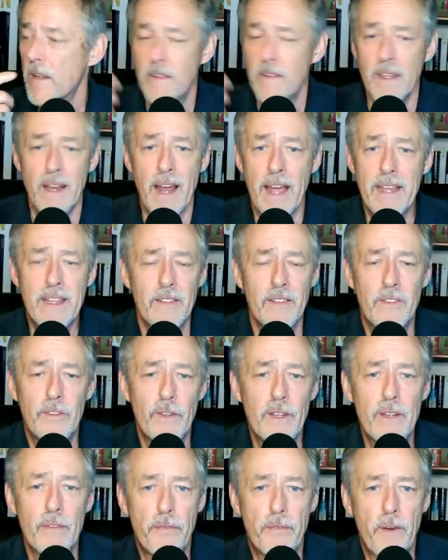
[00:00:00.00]
then I can
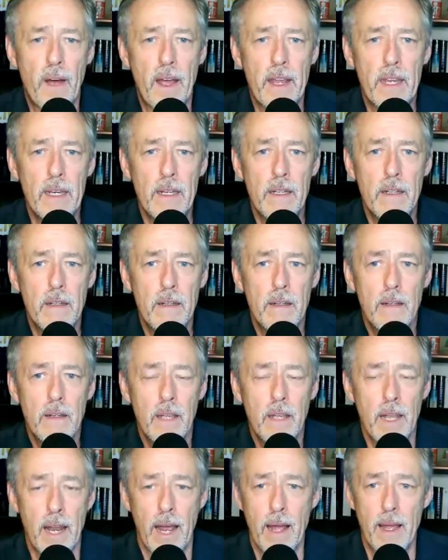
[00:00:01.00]
see the fight.
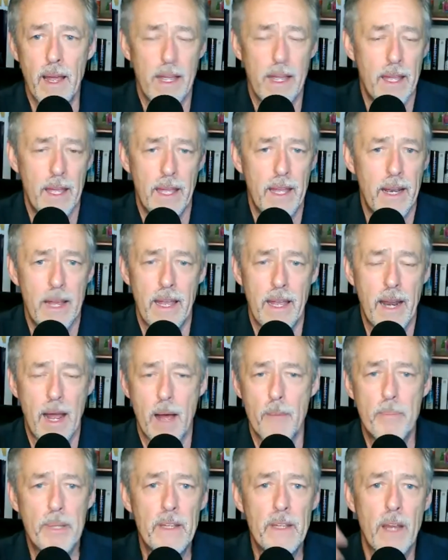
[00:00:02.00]
And
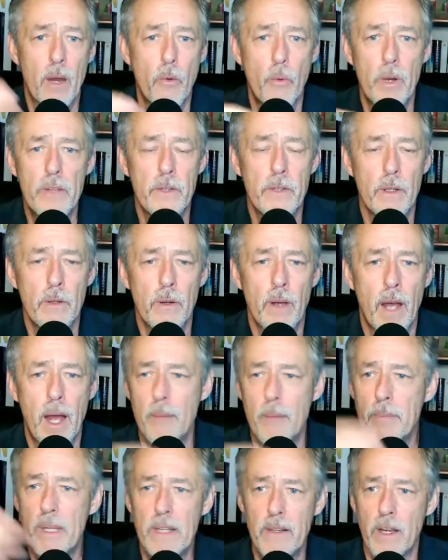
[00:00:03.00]
I'll be there with you.
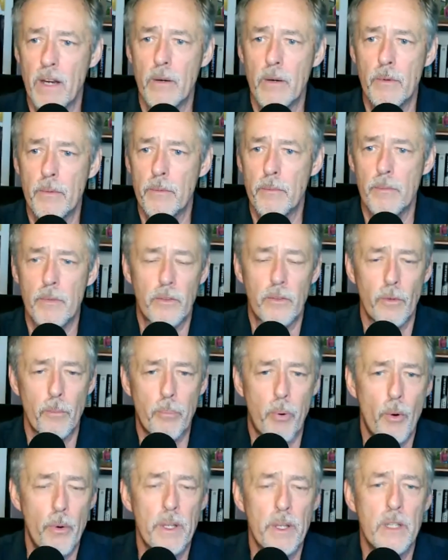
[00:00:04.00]
I'll be there
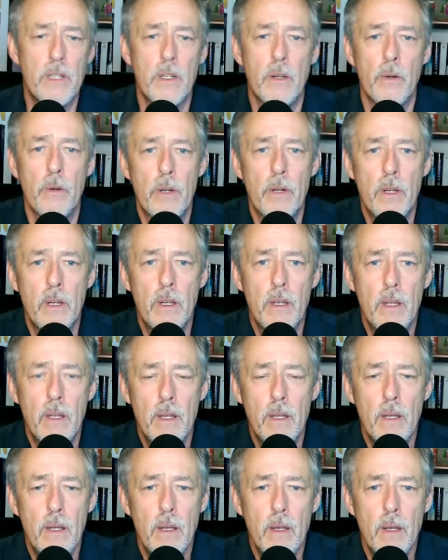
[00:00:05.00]
supporting you.
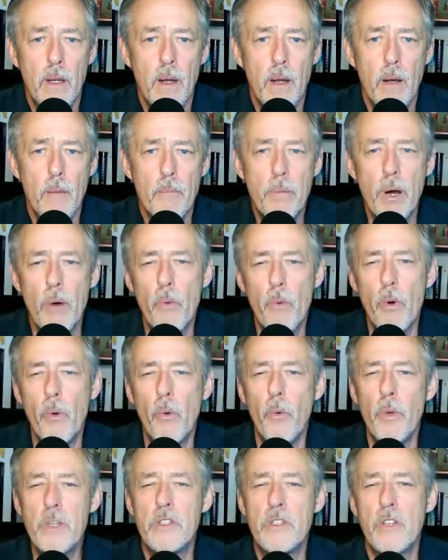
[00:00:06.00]
But
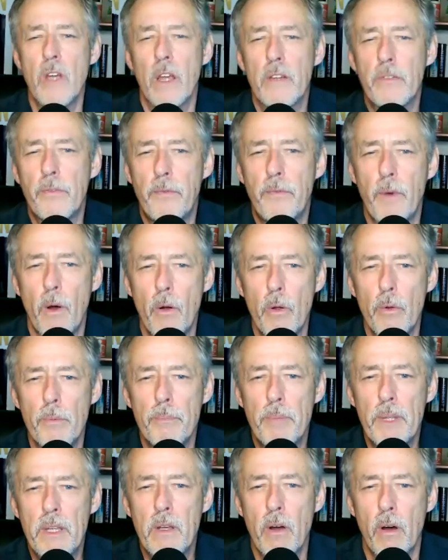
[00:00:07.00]
when we just
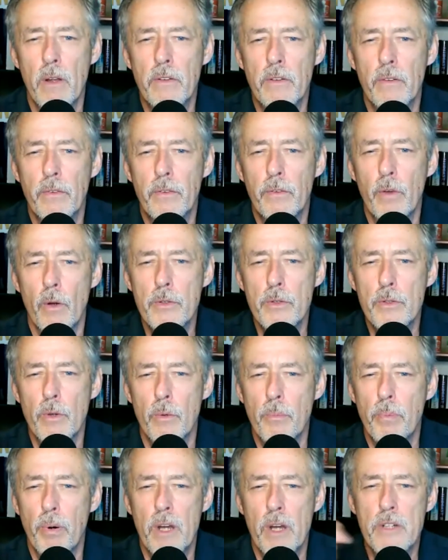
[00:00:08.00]
fold because of
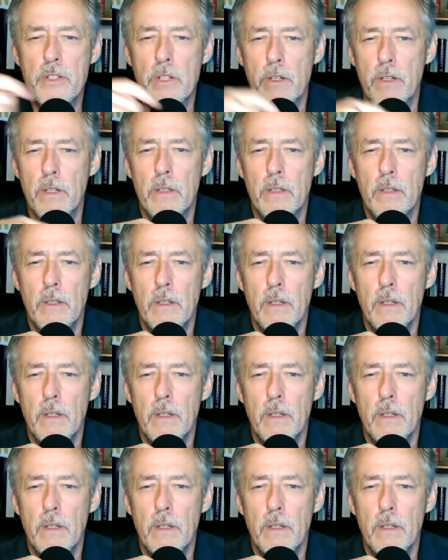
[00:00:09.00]
social pressure,